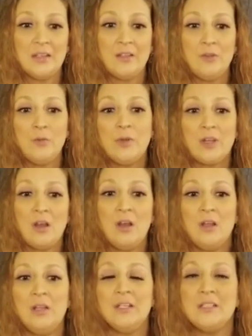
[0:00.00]
if you
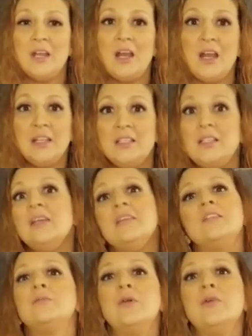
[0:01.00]
recall, in Todd's
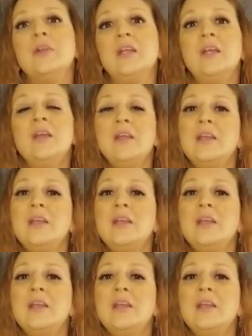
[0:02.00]
testimony,